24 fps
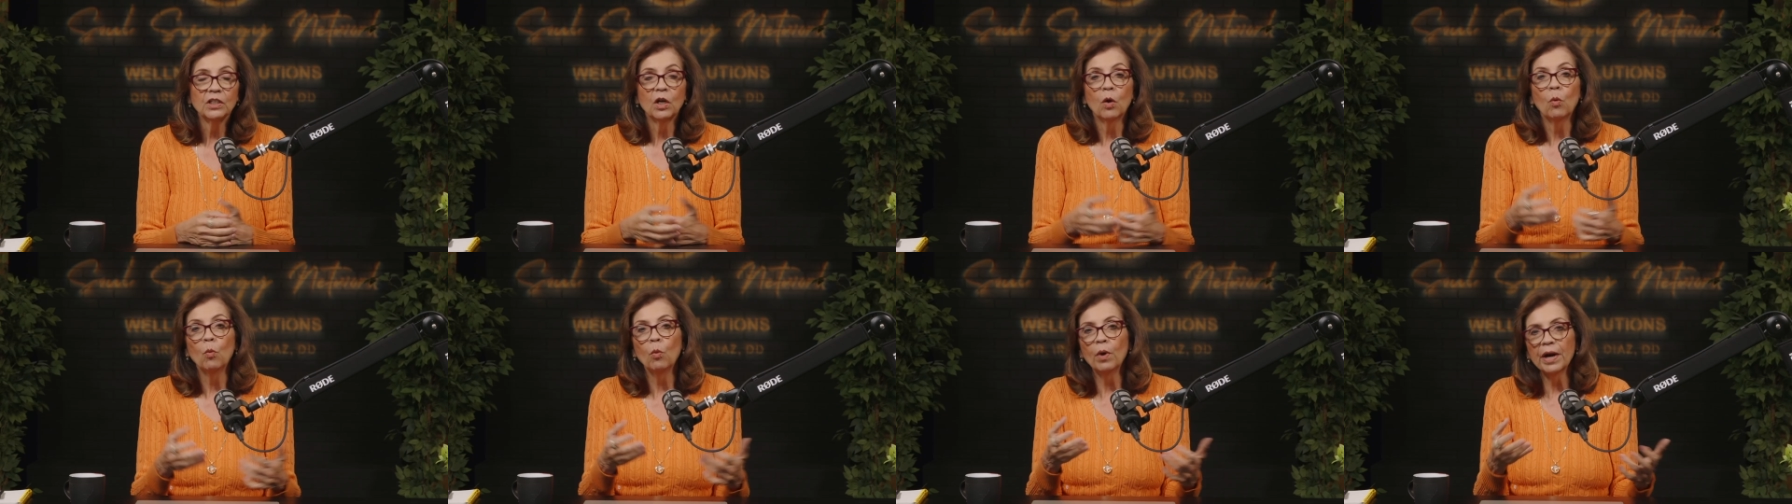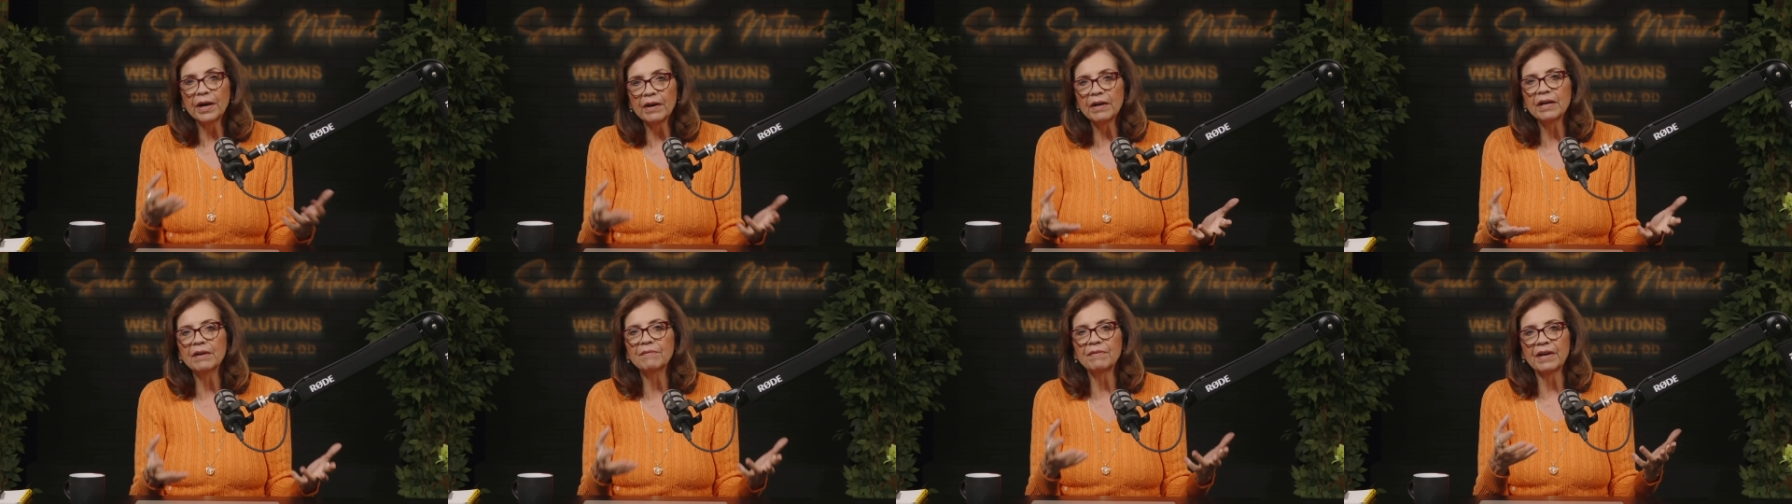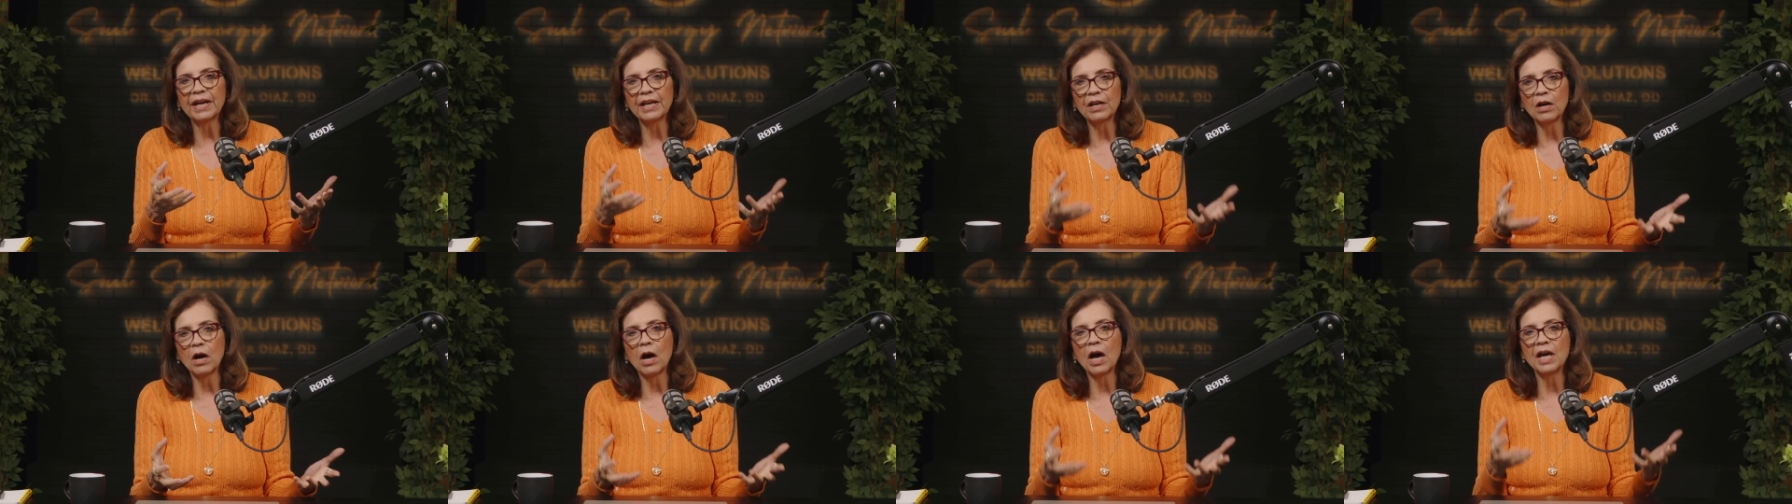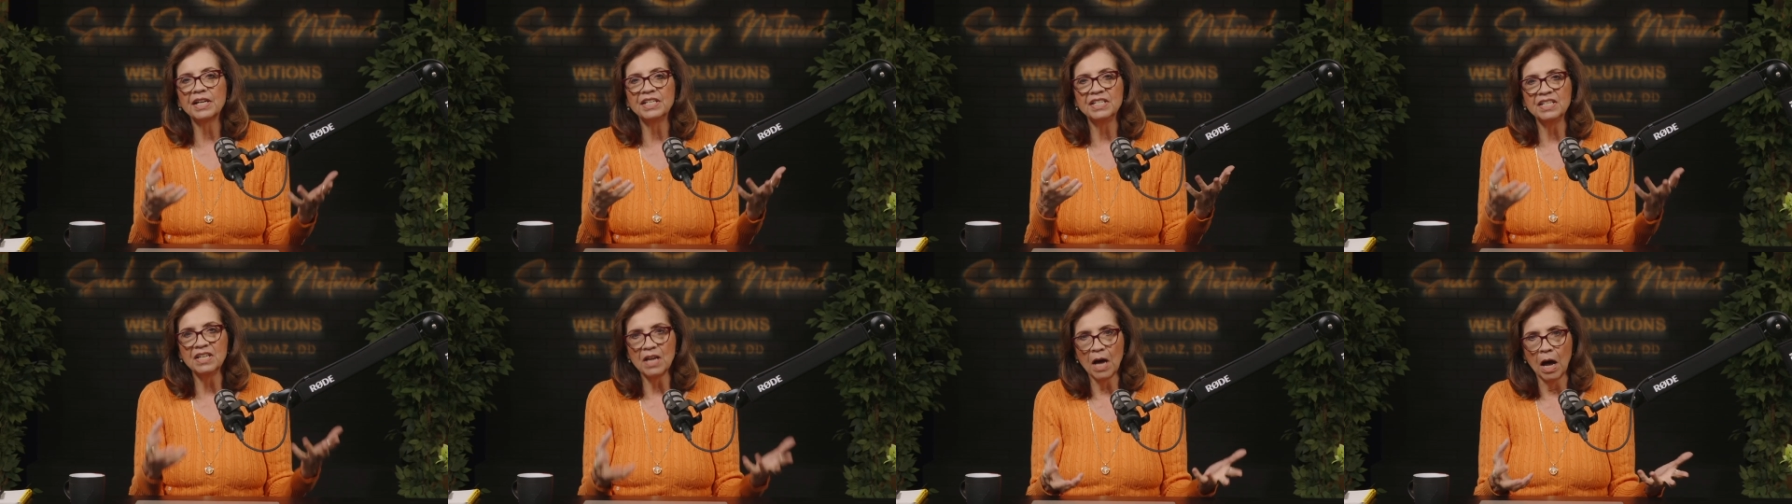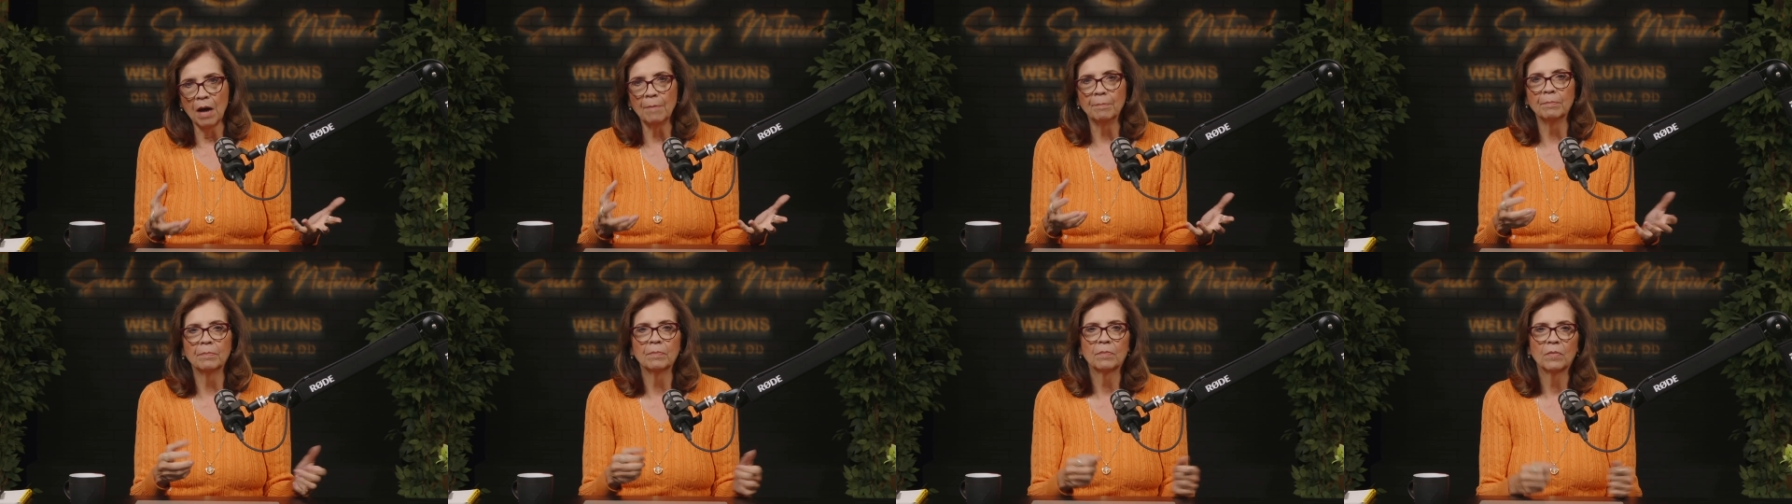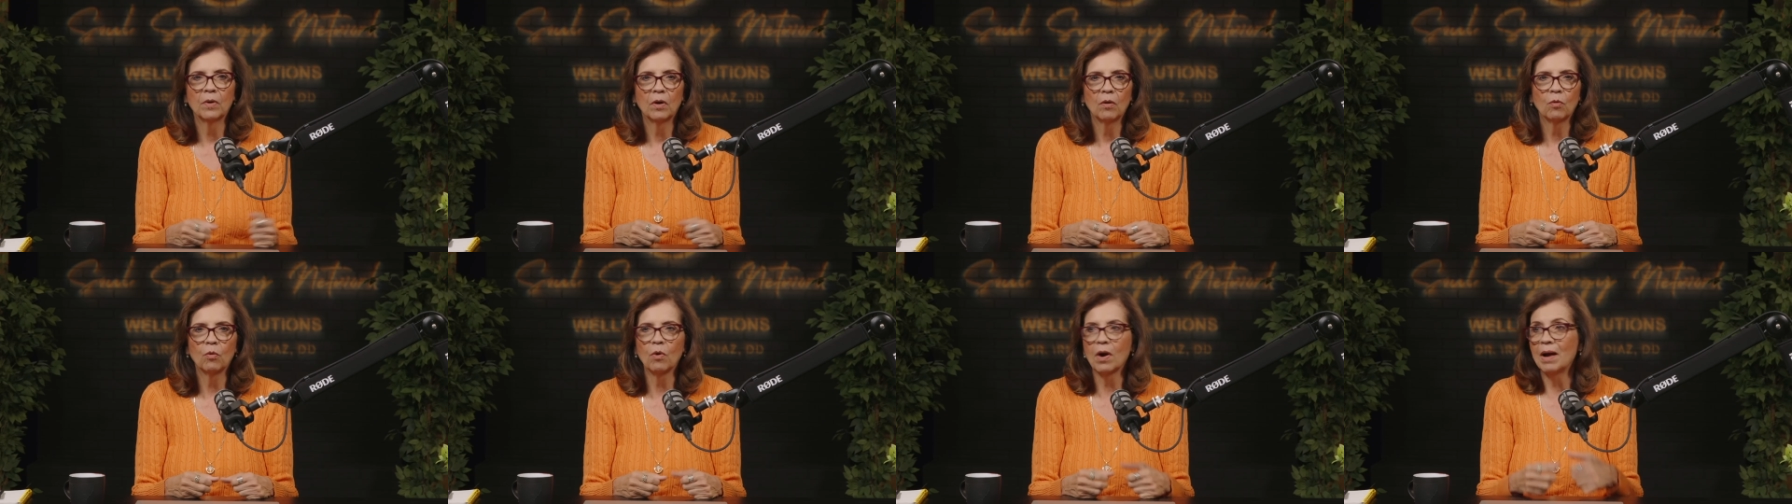where have I gone numb,
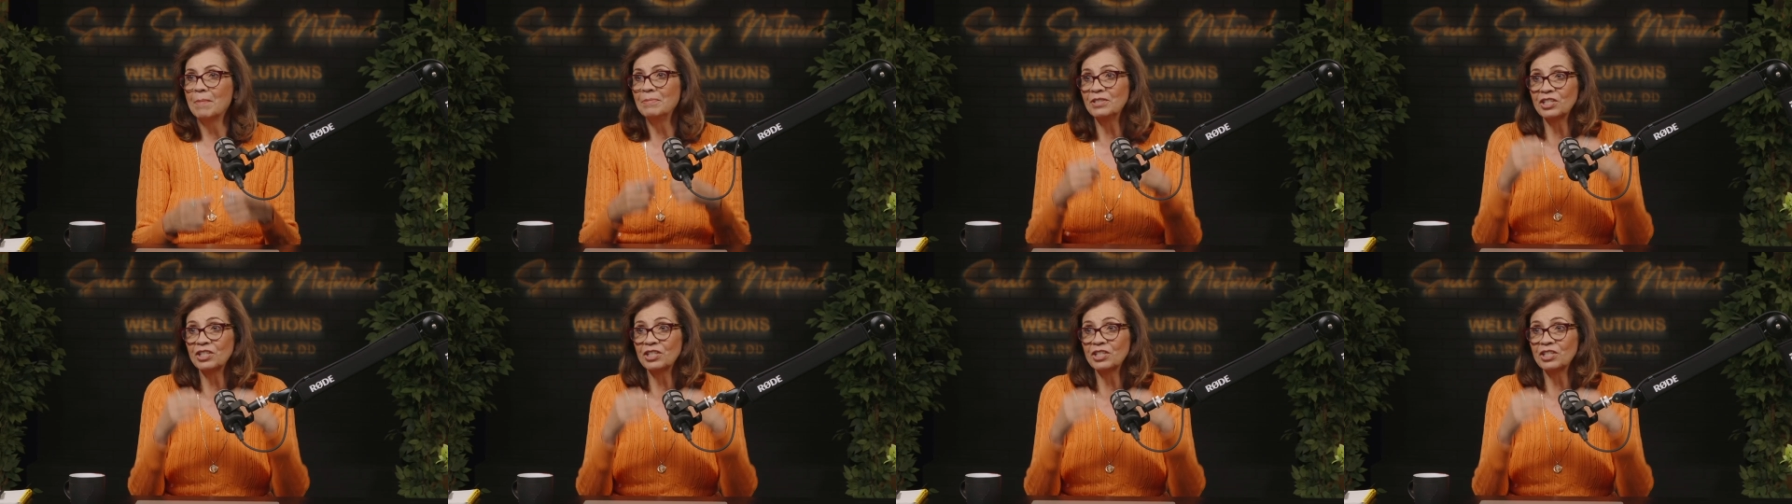where I'm